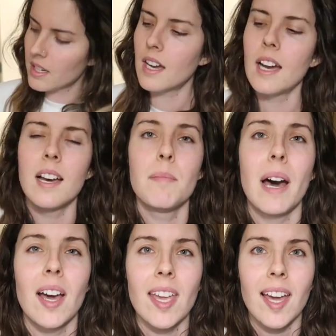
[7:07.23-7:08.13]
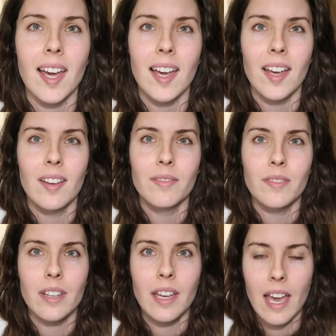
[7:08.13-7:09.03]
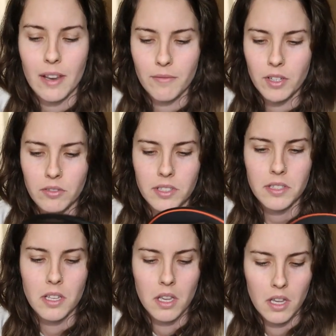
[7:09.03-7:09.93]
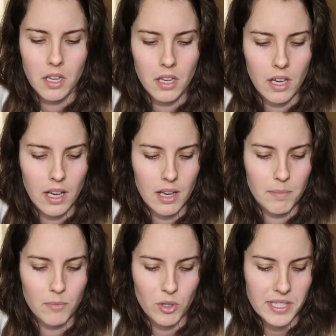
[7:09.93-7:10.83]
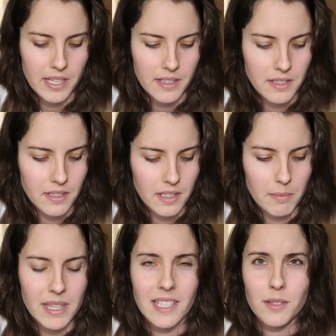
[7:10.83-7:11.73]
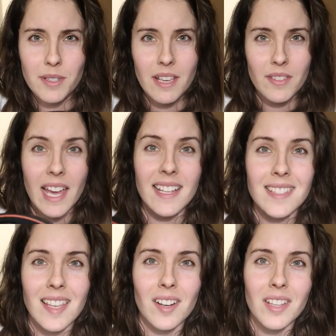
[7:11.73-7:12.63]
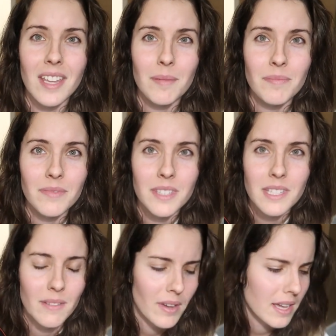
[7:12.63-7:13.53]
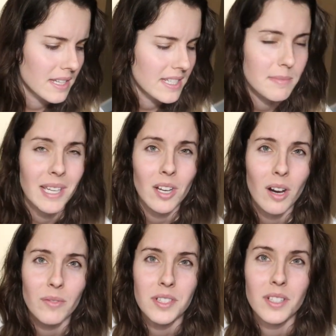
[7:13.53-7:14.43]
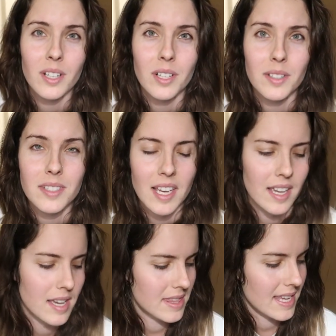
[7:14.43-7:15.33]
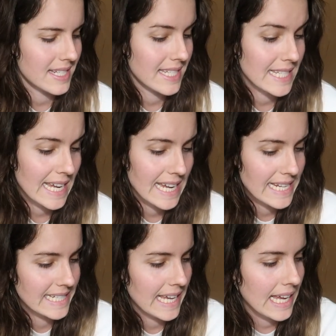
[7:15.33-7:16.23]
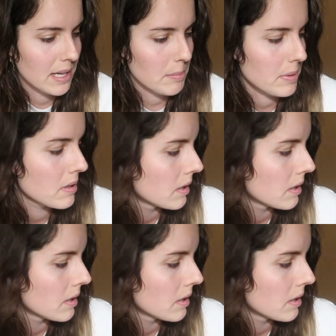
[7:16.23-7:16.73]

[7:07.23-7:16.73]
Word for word: I have headphones, um, noise canceling, but these ones have a headset on them, so if I need to make conference calls at the end of the day in camp.